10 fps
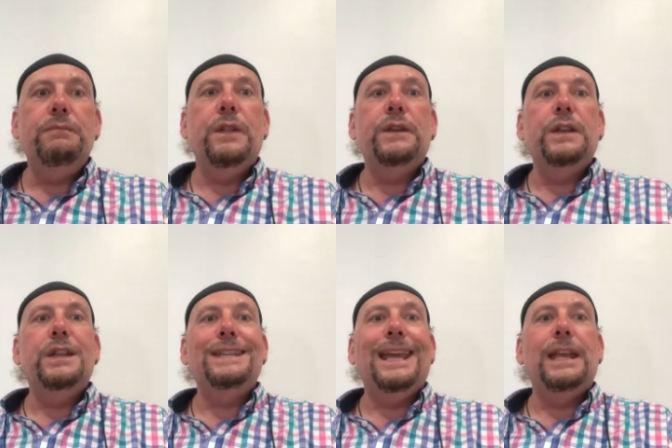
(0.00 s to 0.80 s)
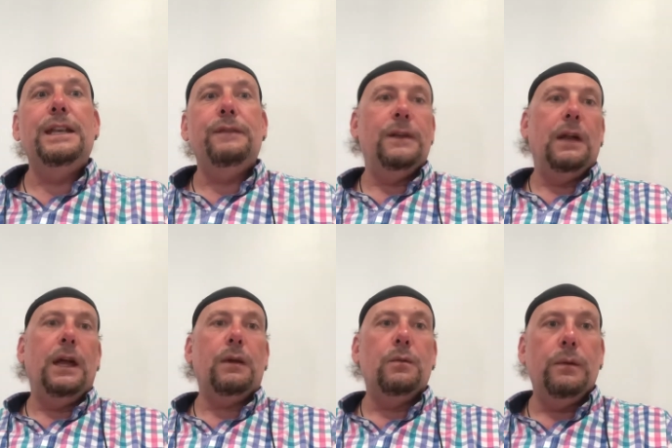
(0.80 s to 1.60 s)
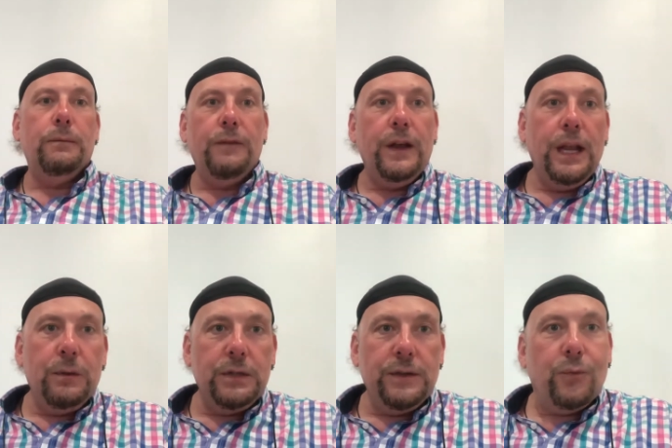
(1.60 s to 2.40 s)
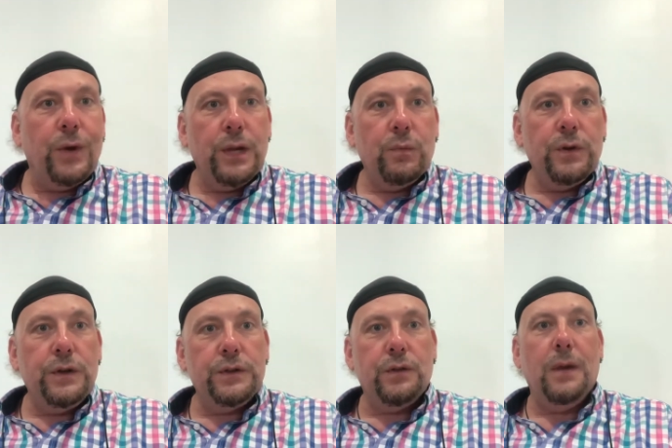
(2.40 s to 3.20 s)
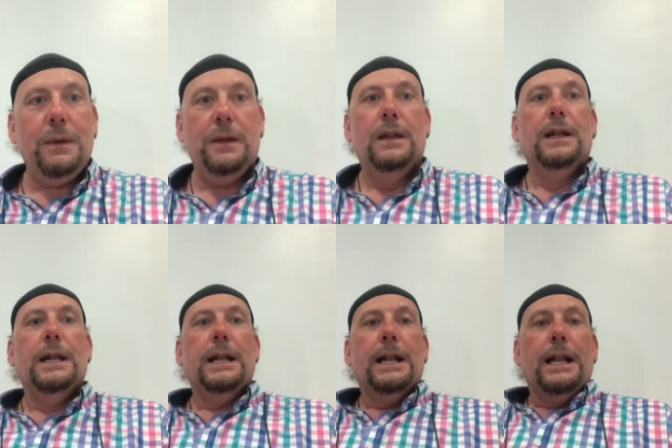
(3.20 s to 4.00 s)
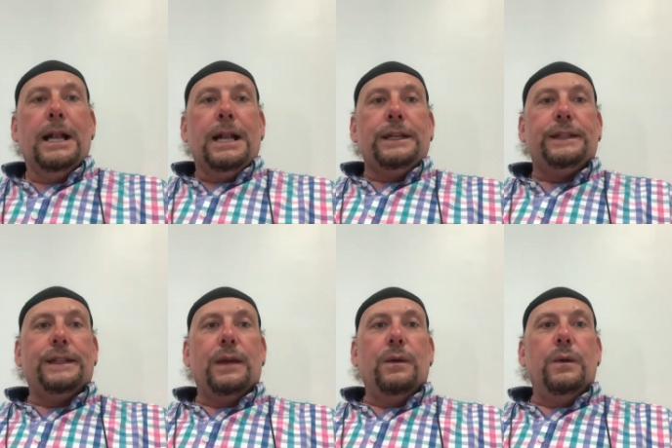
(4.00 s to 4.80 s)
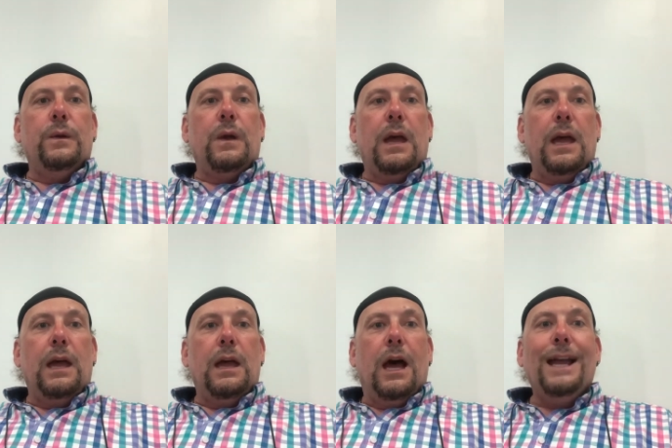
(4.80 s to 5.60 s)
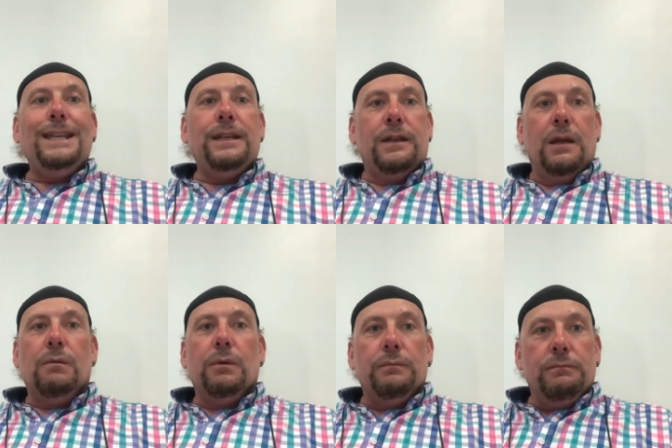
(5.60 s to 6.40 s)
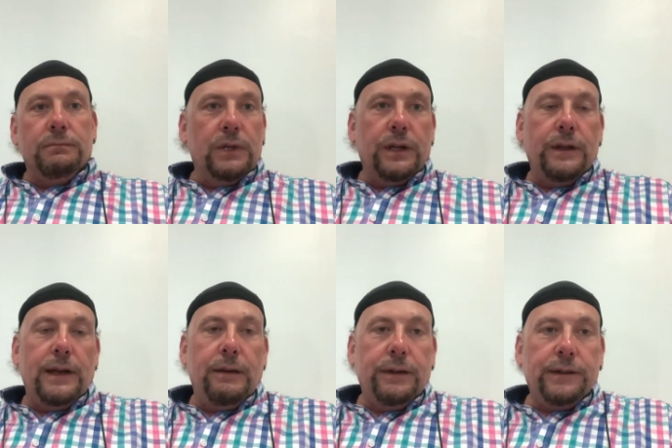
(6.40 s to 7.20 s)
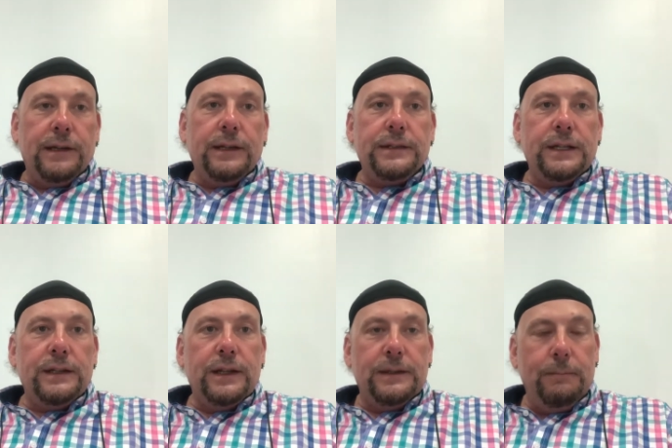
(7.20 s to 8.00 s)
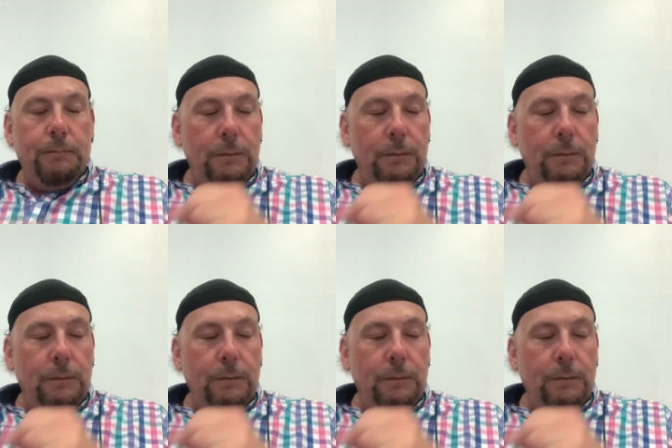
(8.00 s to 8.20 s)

dirty end, if you like, or the fun end, whichever way you want to describe it. So I didn't know, on looking at the lyrics and listening to this,